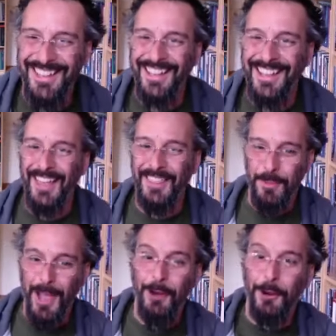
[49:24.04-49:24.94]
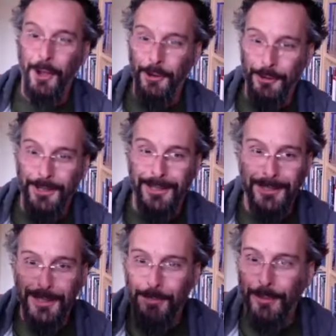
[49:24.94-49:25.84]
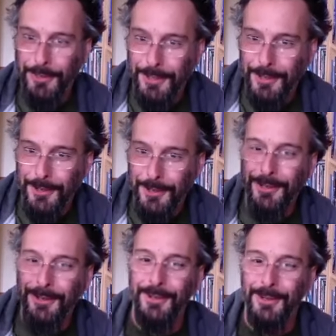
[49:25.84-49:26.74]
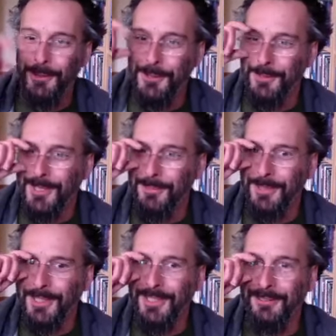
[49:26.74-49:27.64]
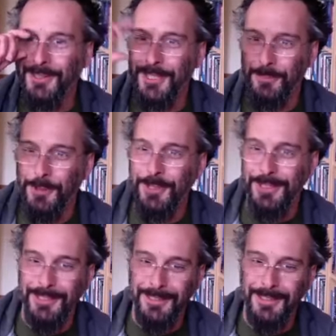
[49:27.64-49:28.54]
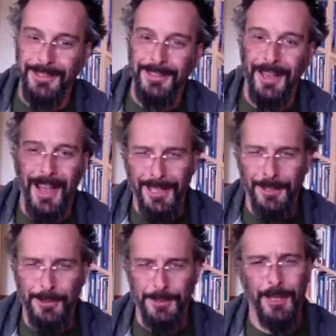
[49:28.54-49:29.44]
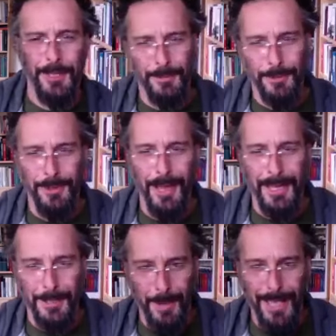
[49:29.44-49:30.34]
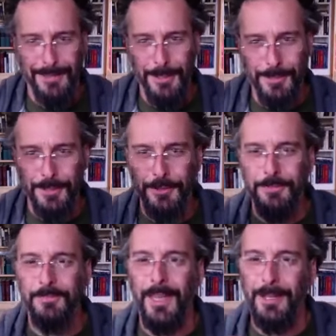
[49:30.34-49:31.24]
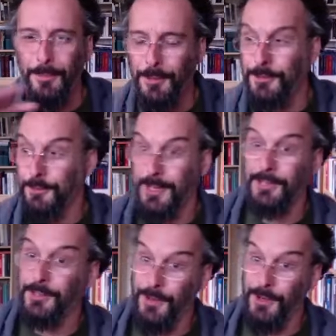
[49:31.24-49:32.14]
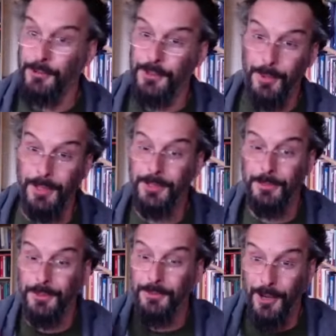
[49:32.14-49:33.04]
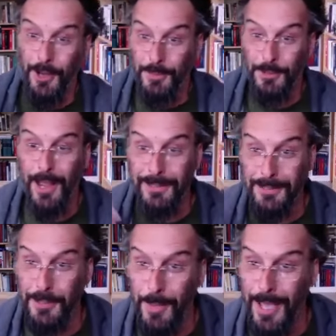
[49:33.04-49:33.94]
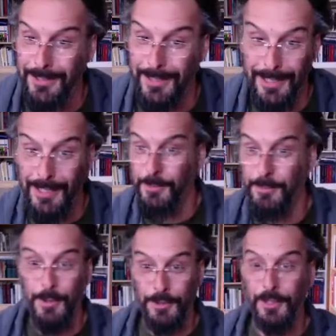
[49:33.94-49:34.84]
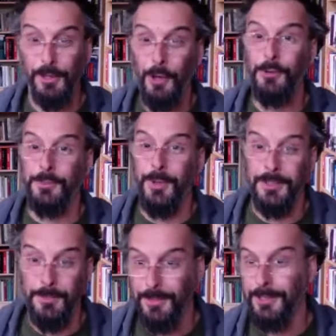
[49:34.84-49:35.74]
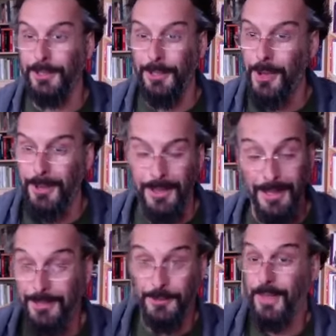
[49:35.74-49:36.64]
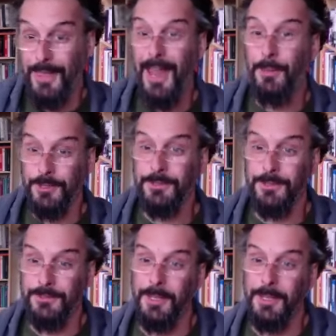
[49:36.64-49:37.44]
and the power-hungry, simple thinker who's manipulative gets put in a highly responsible, high-capacity position, and the person who's actually very responsible and very abstract and incapacitated gets put in a low responsibility, So that happens,